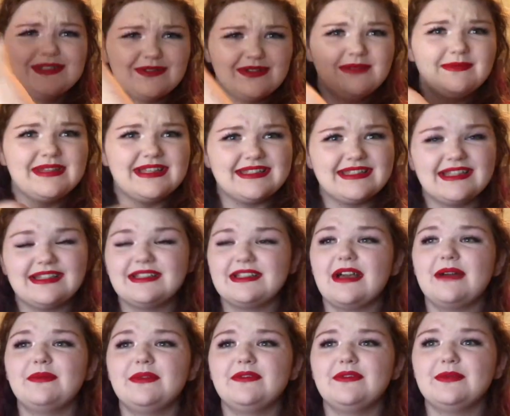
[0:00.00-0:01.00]
scream this at the
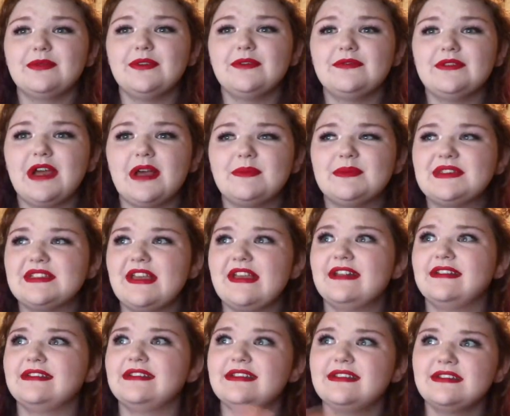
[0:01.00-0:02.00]
top of the rooftops
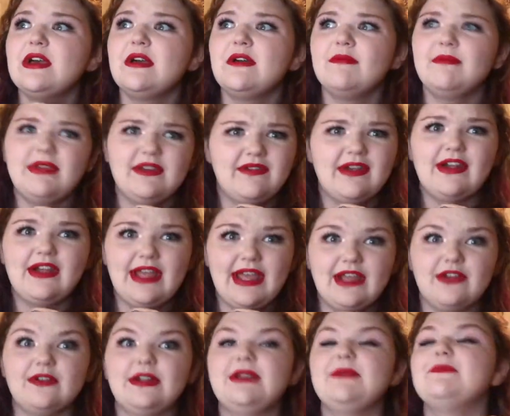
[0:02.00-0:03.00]
and be very
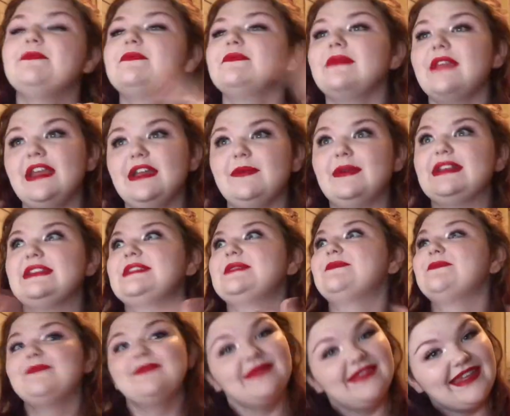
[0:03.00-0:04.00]
angry. Anyways,
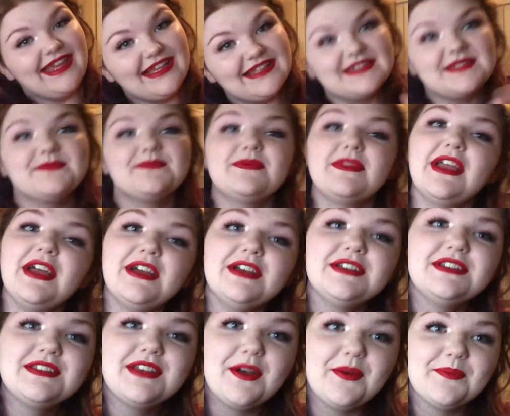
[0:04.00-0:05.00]
yes.
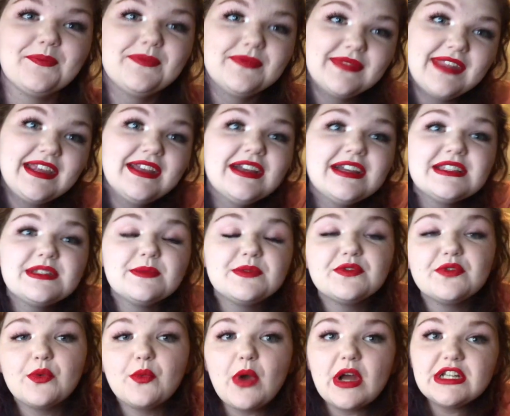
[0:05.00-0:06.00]
So thank you guys so much
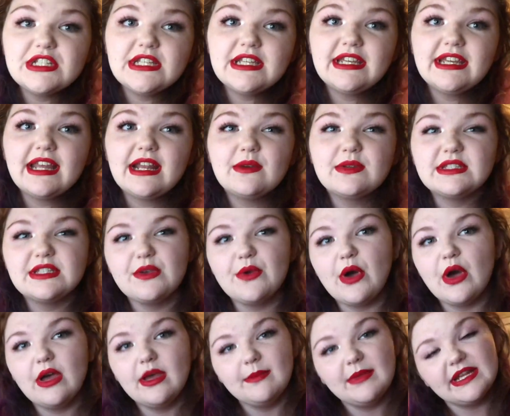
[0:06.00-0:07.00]
for watching, and I will see you
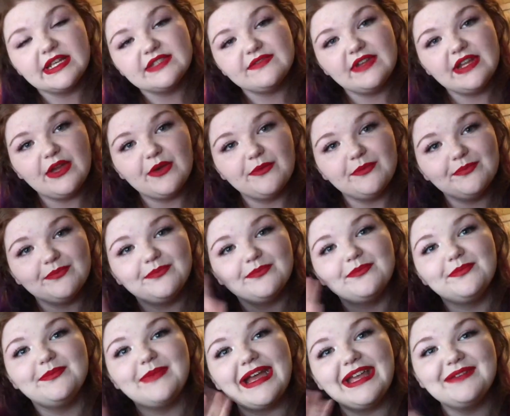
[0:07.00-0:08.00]
all in my next video.
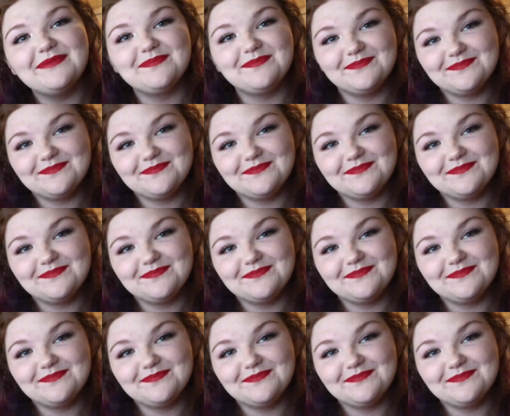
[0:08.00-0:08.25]
Bye.